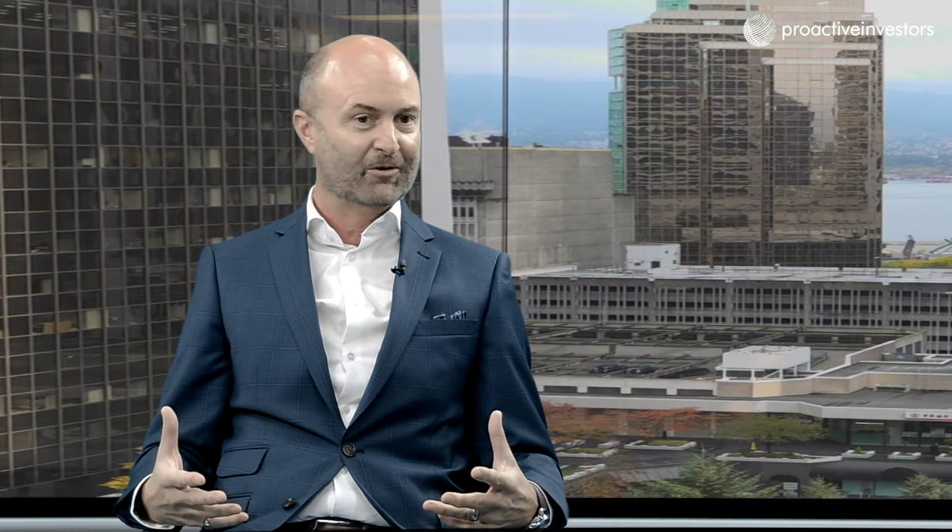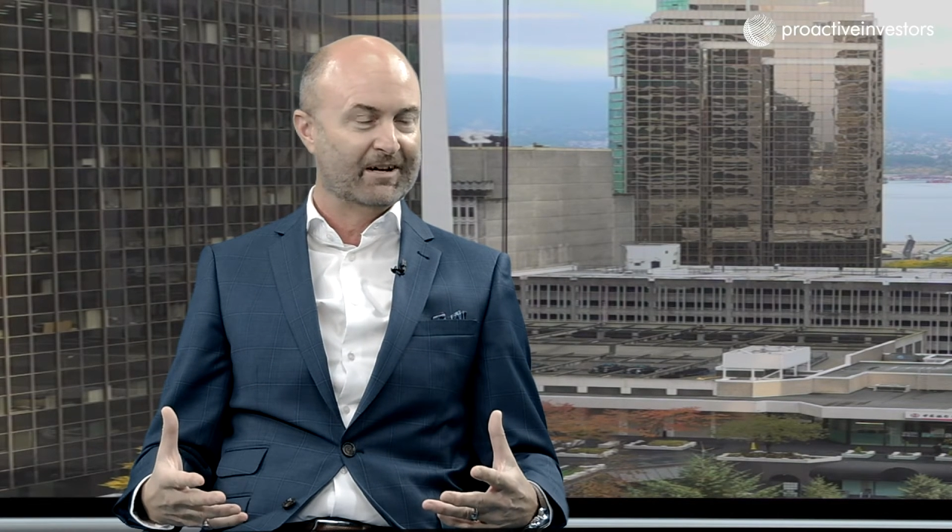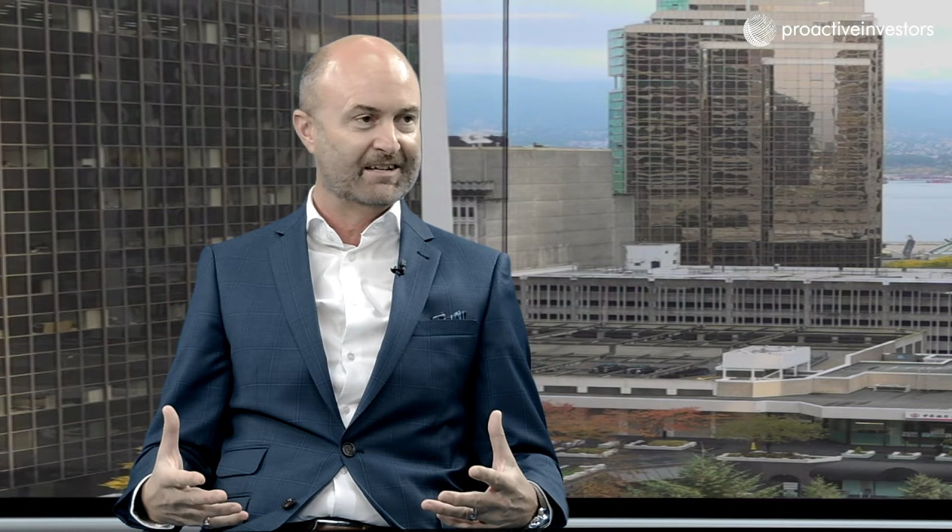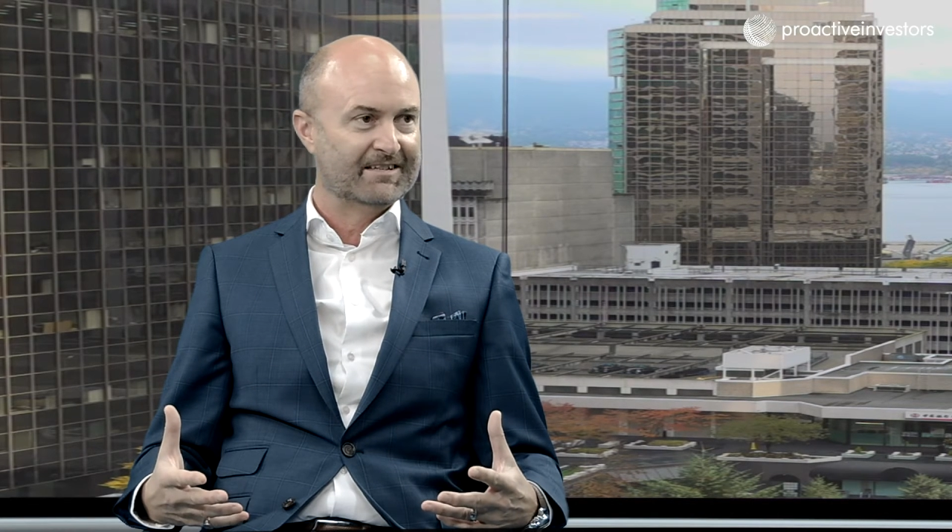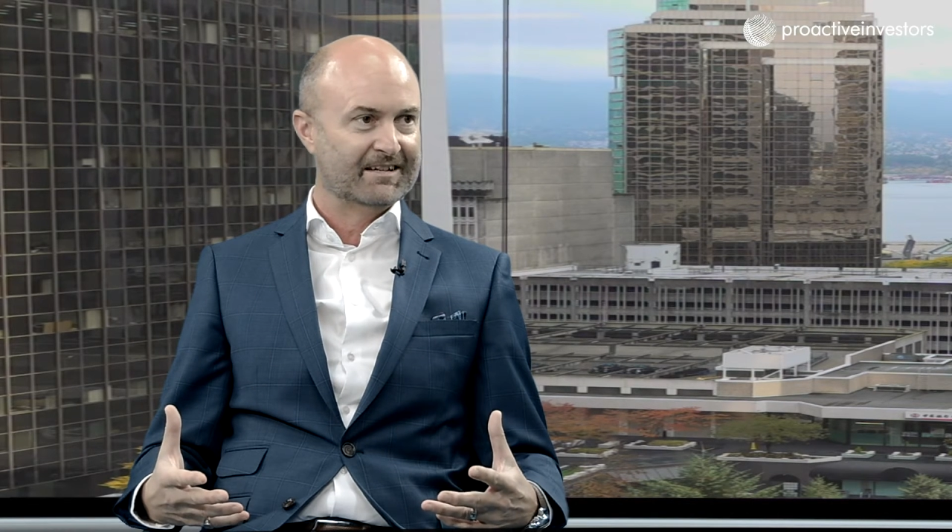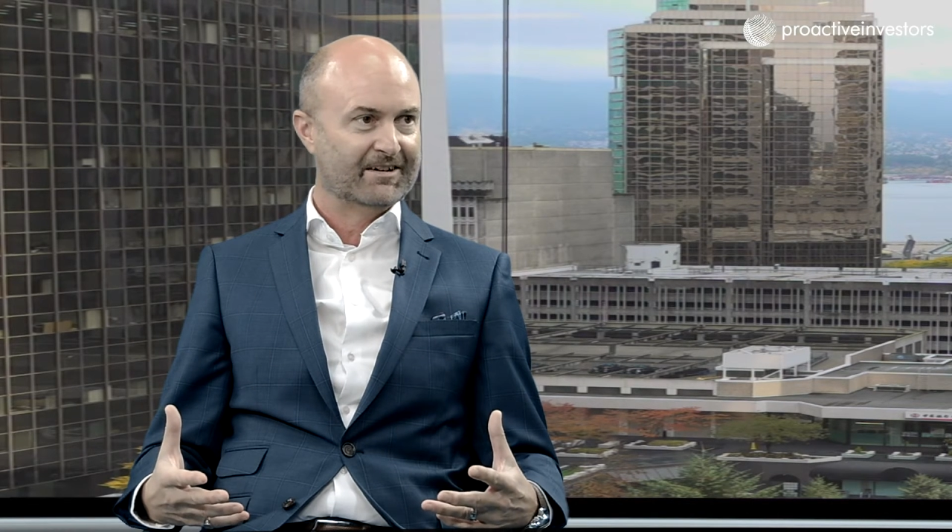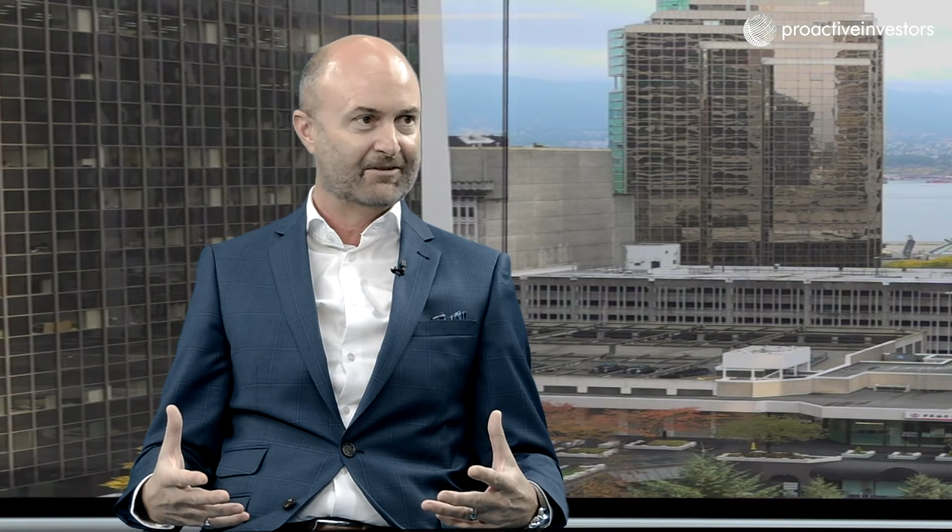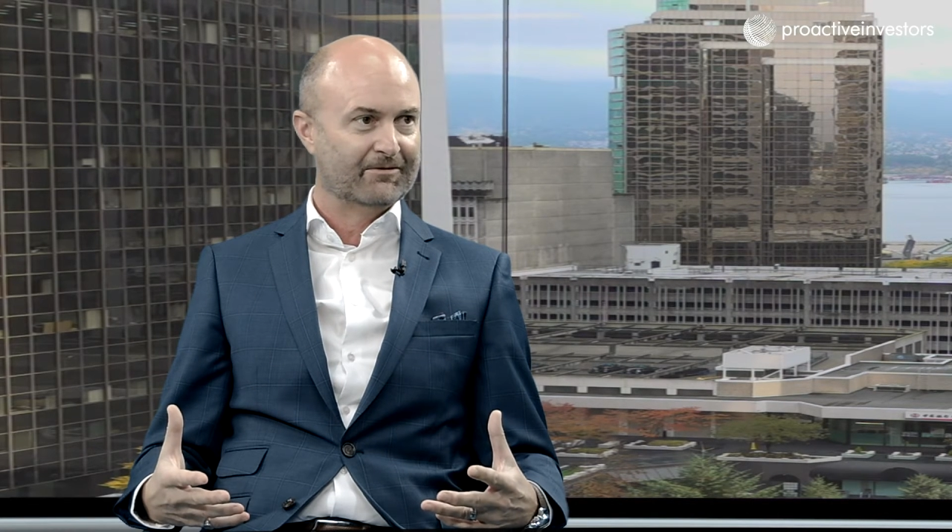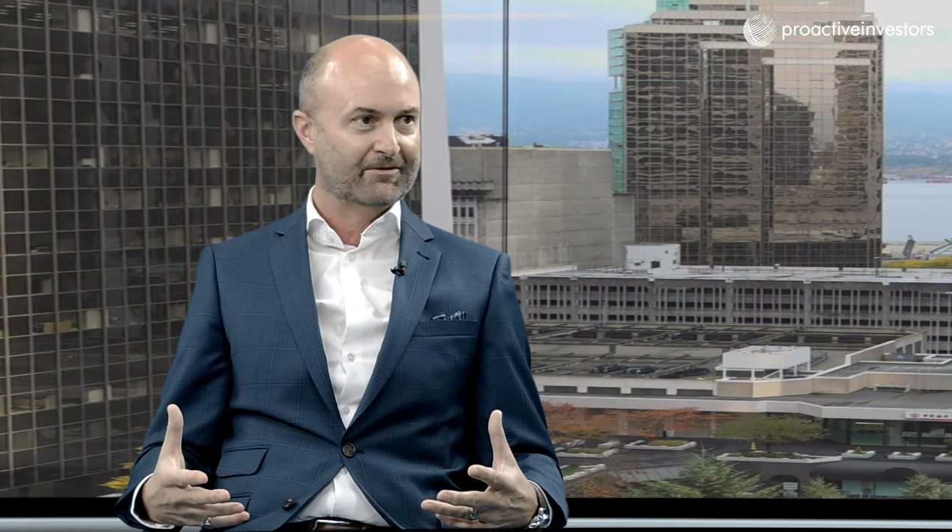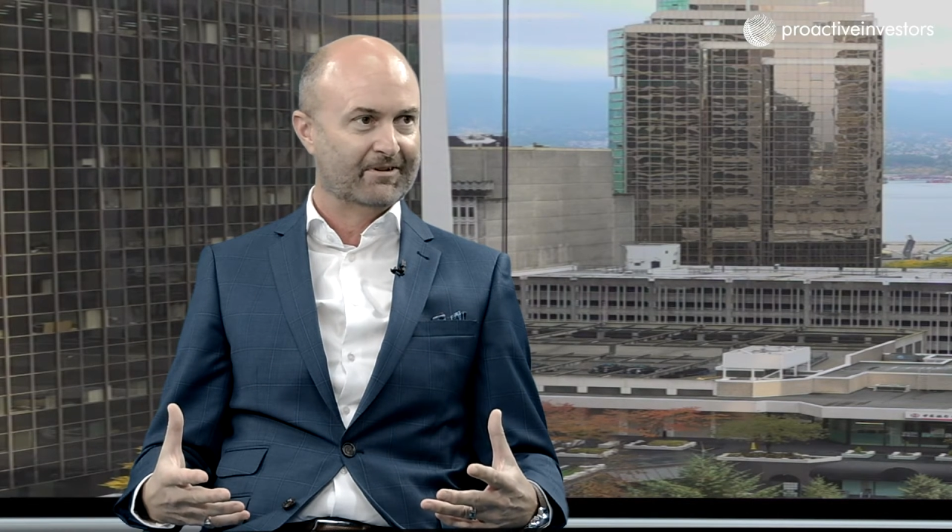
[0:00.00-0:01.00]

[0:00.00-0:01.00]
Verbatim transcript: craze now,